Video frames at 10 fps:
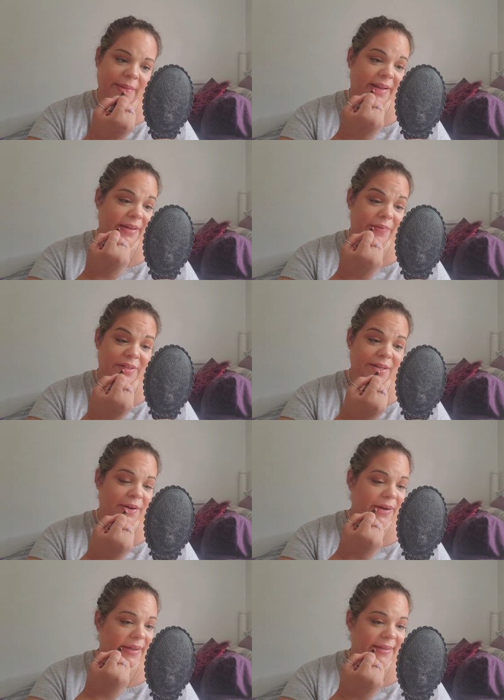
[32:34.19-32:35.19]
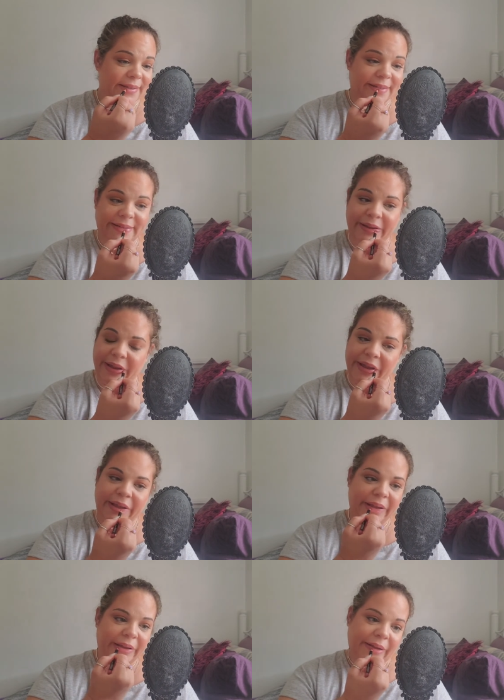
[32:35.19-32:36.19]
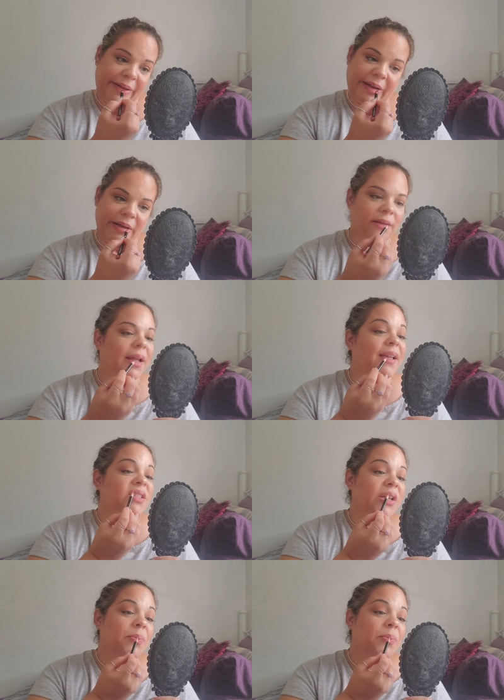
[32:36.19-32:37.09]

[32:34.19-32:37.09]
I'd love to hear it, because like I said,